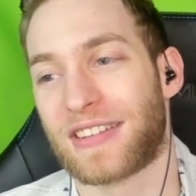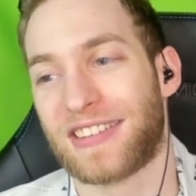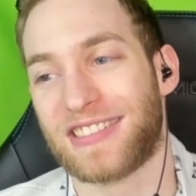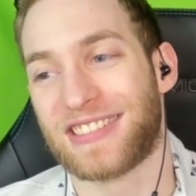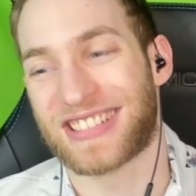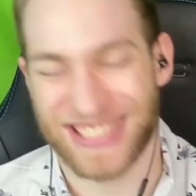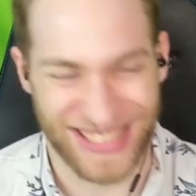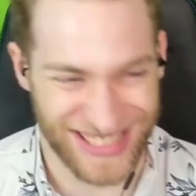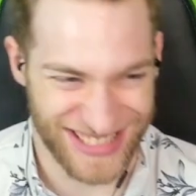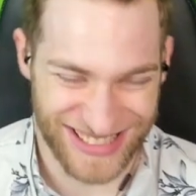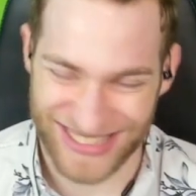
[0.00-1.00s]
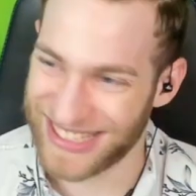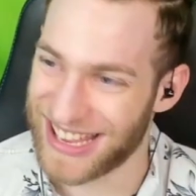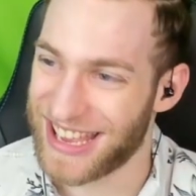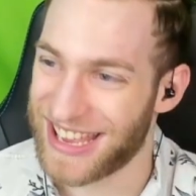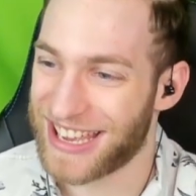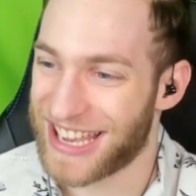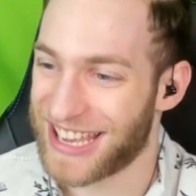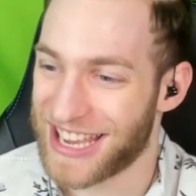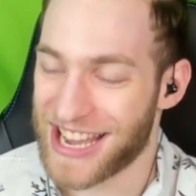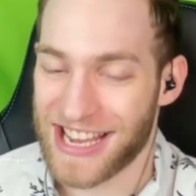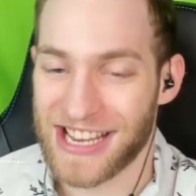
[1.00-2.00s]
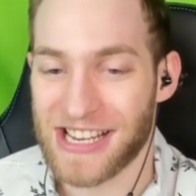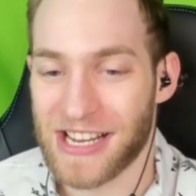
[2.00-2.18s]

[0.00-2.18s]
But like, what if it does?